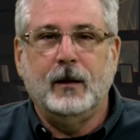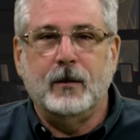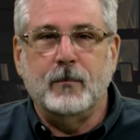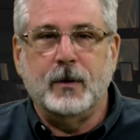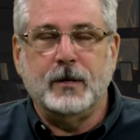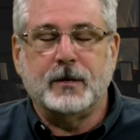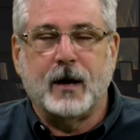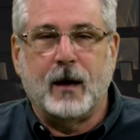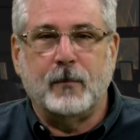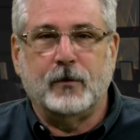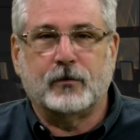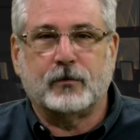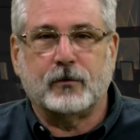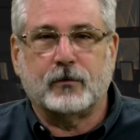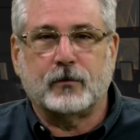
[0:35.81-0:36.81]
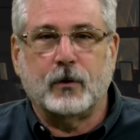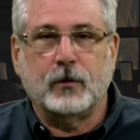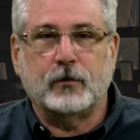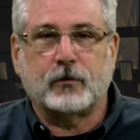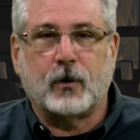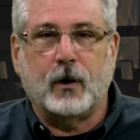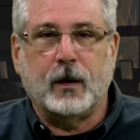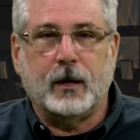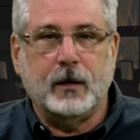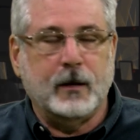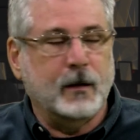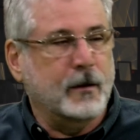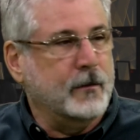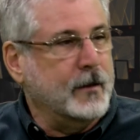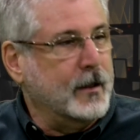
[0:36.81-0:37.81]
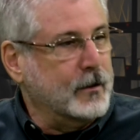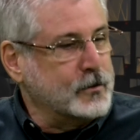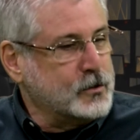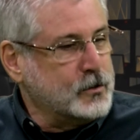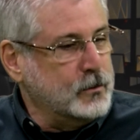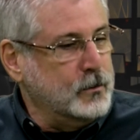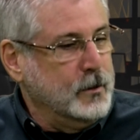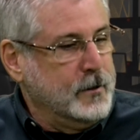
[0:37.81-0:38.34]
In the meantime, he's slowly starting to get in the LSU